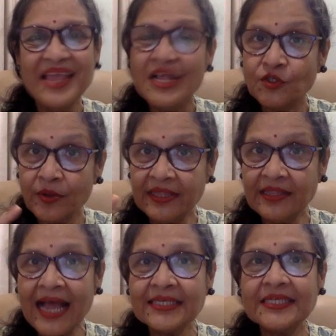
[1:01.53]
So, in
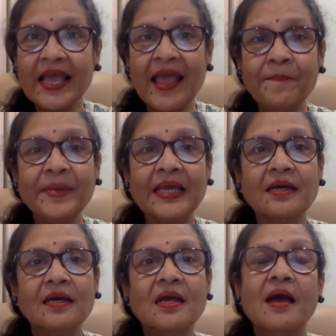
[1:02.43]
that epic,
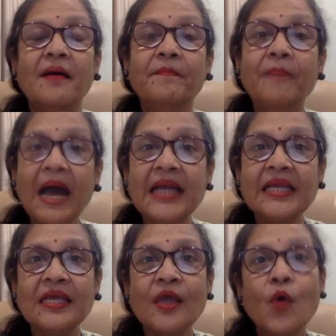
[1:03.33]

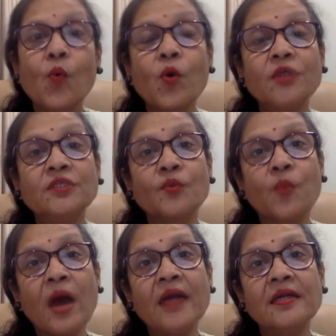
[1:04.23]
Bali was a
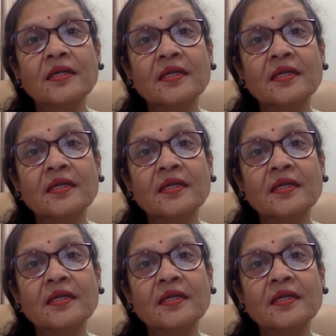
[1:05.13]
Vanar